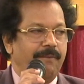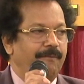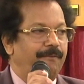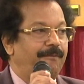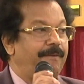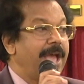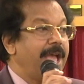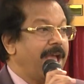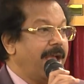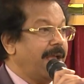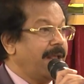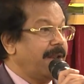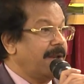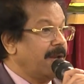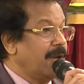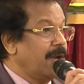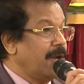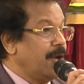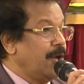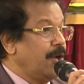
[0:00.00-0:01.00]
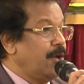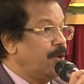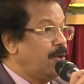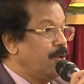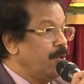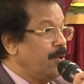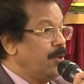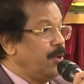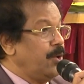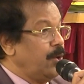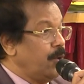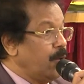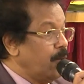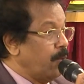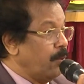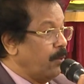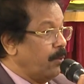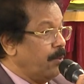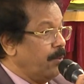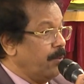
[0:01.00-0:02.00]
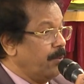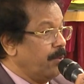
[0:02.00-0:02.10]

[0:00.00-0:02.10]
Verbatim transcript: where do you